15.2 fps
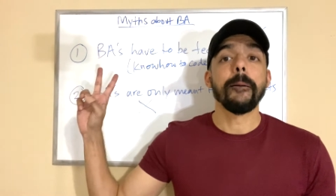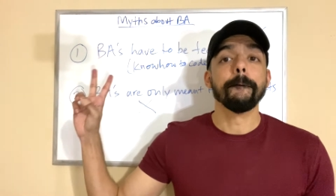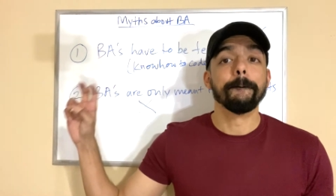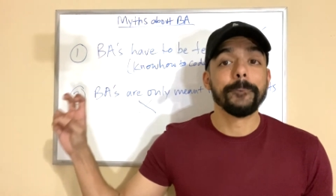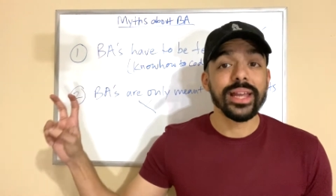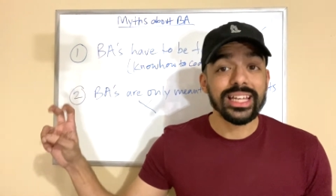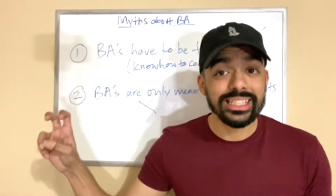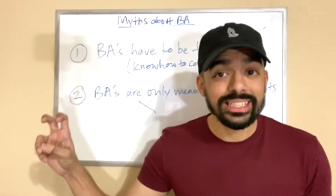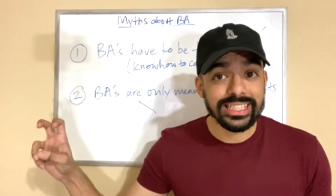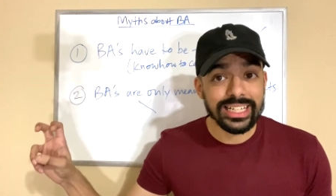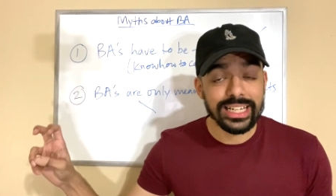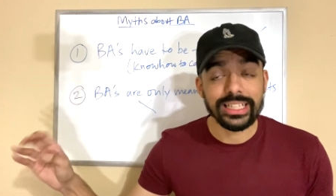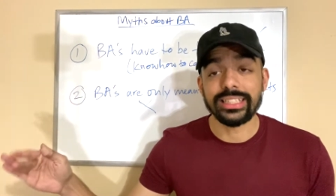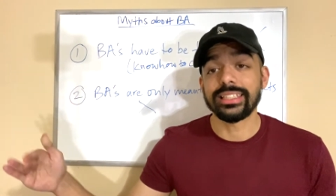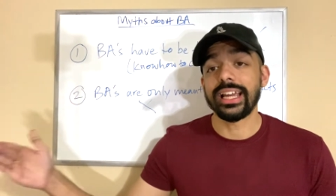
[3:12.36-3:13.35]

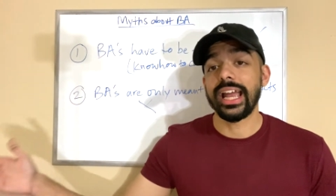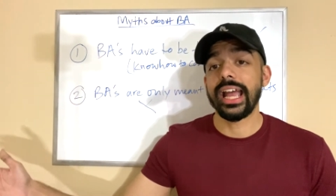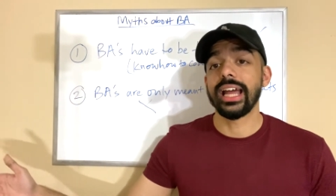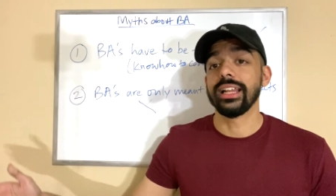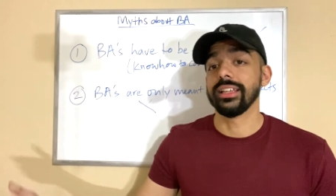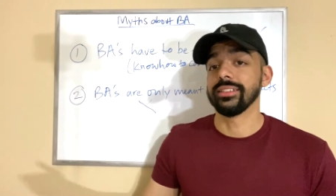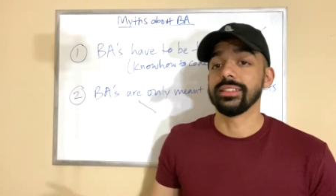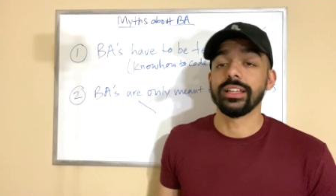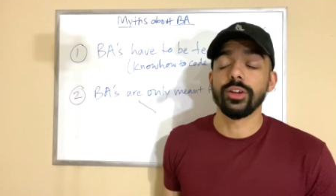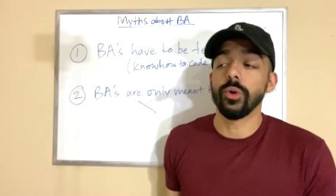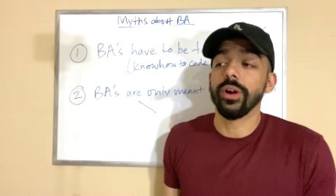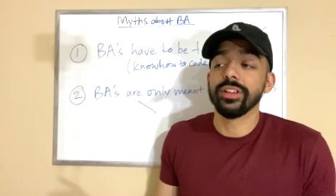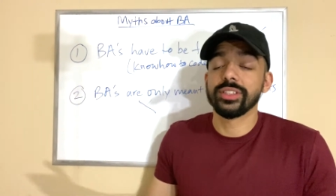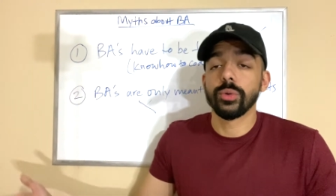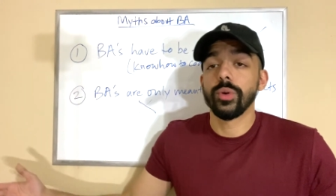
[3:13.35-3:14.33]
business analyst, or
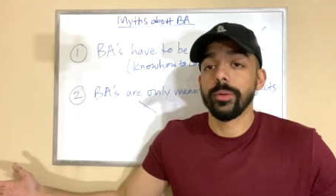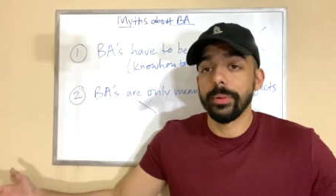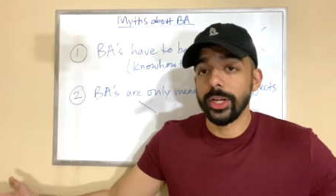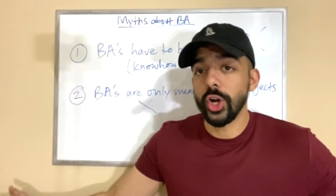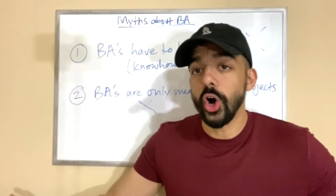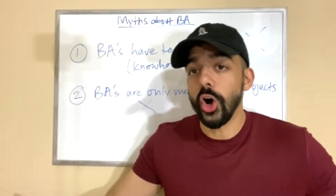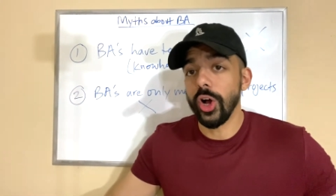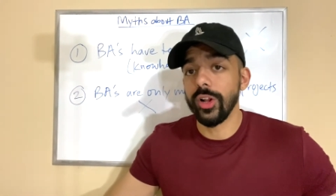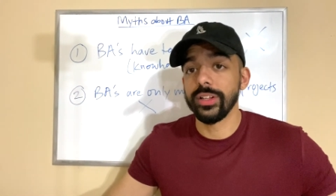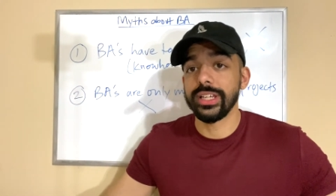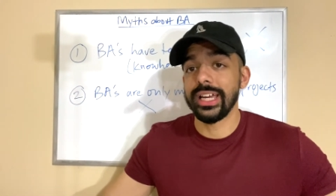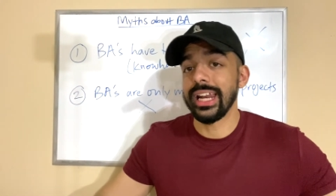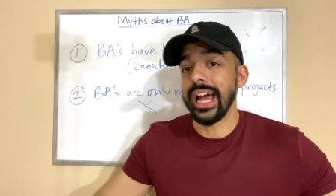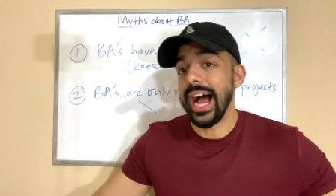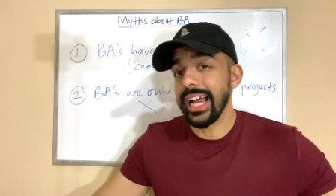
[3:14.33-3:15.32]
else it would be called
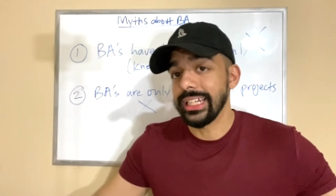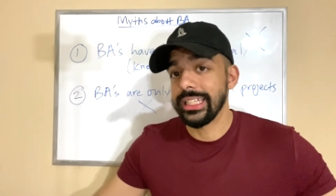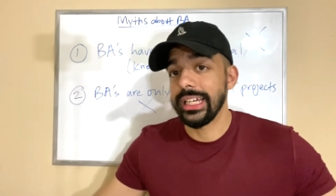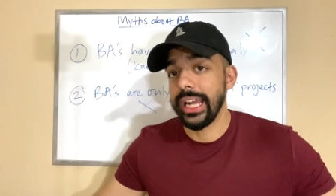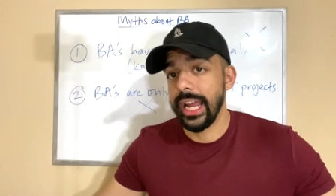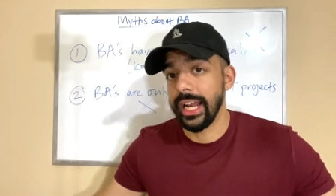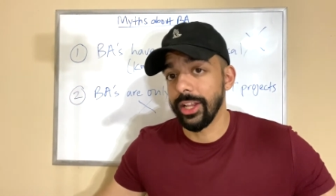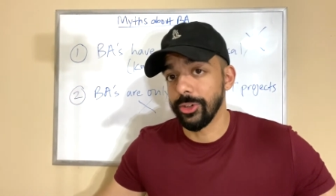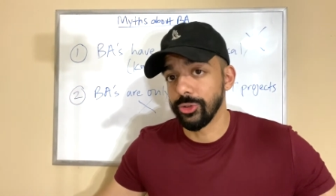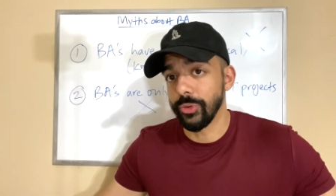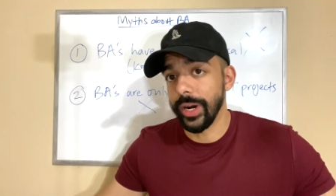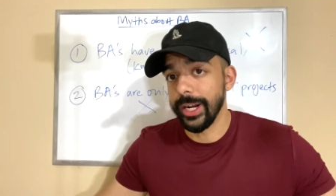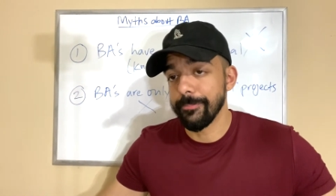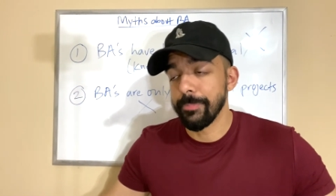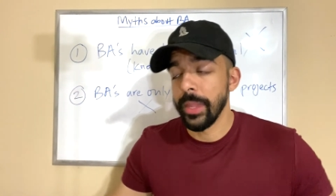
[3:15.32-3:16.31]
an IT analyst,
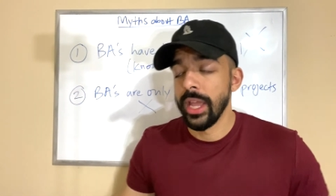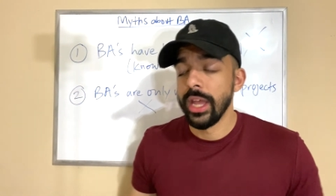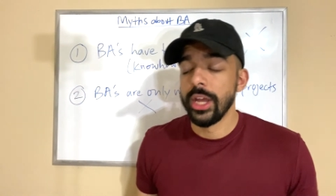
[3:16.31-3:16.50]
right?